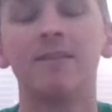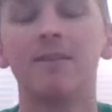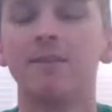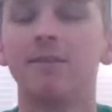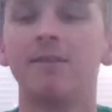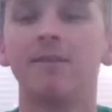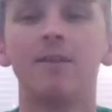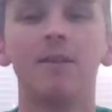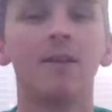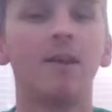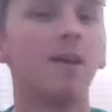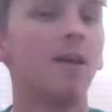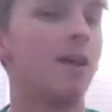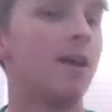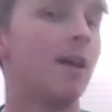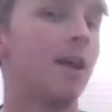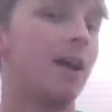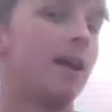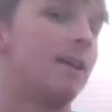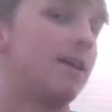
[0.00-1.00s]

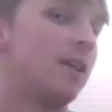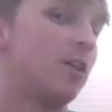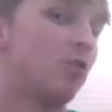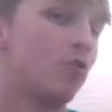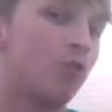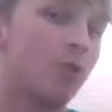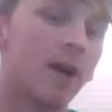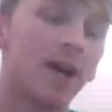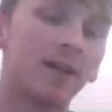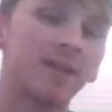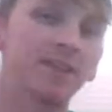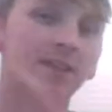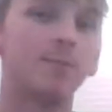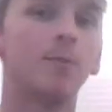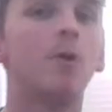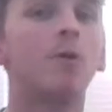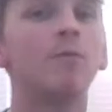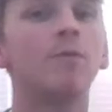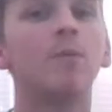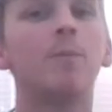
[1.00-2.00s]
And he cracks him
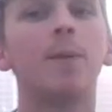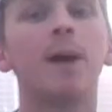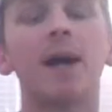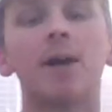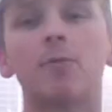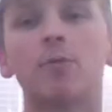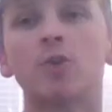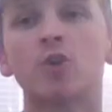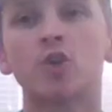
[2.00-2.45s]
over the back with a